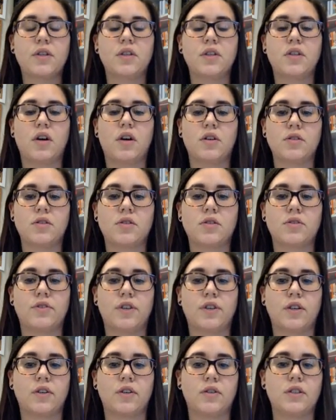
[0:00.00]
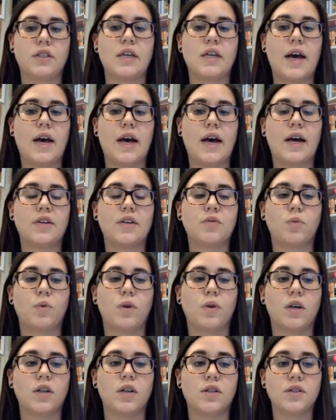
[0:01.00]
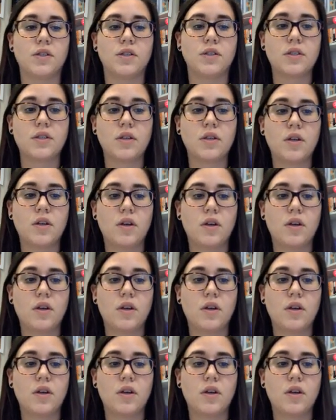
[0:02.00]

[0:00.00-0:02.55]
the Dawes Severalty Act was